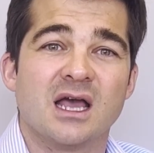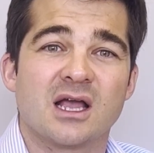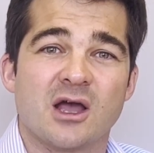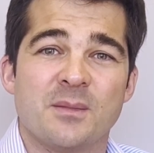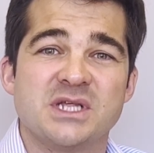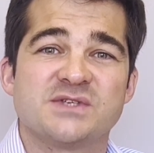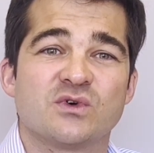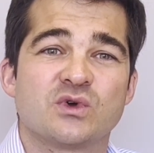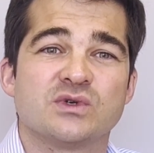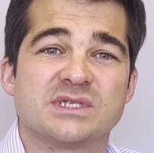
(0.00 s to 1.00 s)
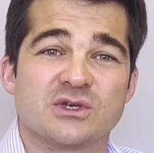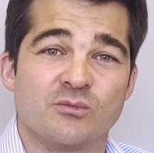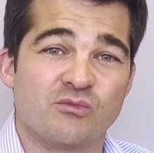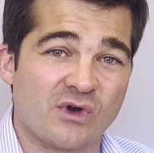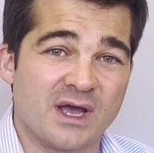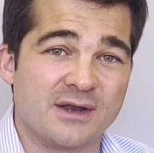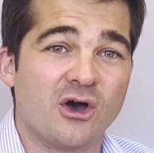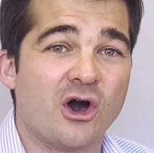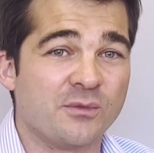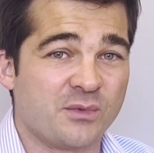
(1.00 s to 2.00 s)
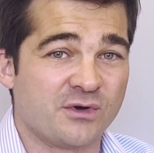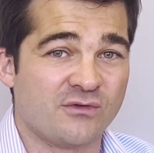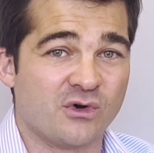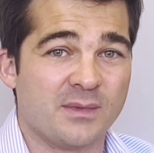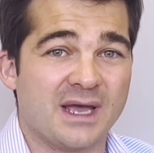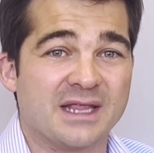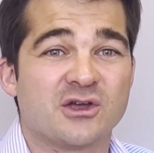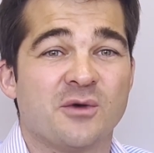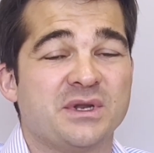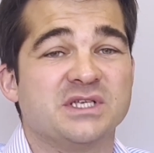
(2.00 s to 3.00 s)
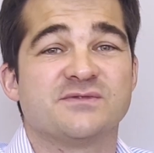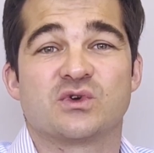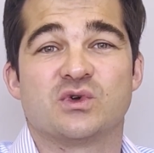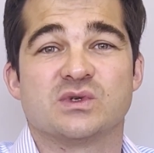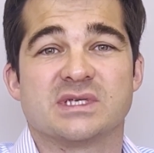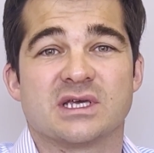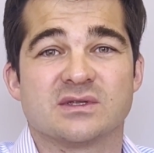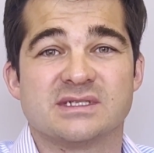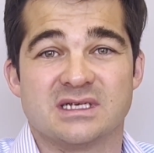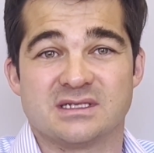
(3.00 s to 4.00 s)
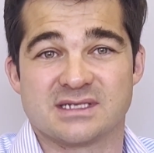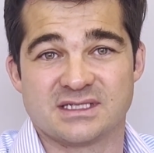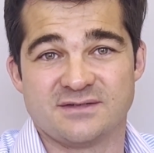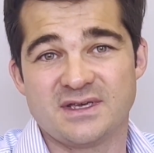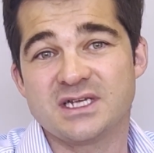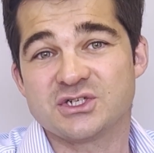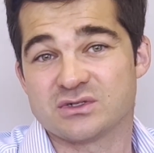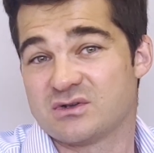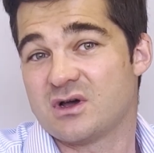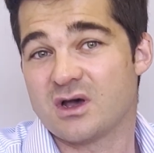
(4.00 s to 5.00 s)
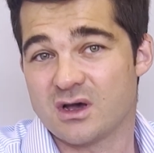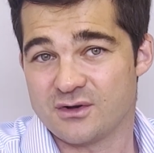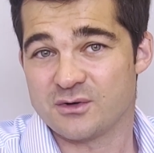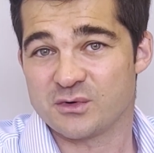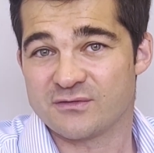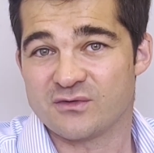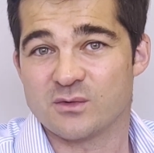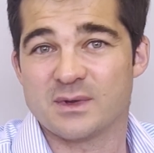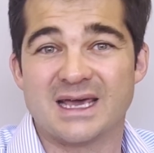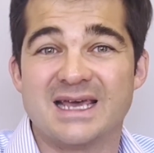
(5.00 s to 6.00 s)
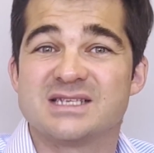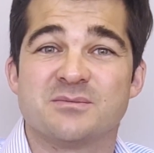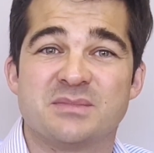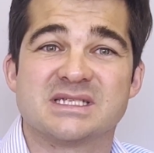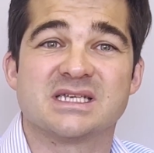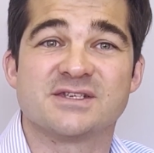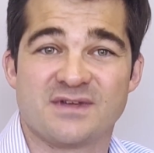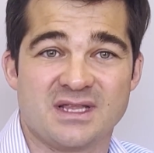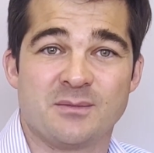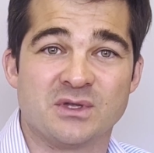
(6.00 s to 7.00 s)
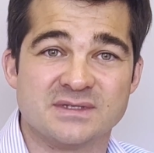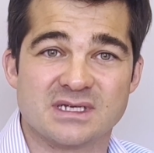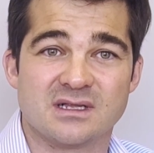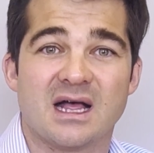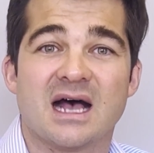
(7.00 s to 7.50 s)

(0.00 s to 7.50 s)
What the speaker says: Companies focusing on brand outperform, and companies focusing on sales activation underperform. It's a business fundamental.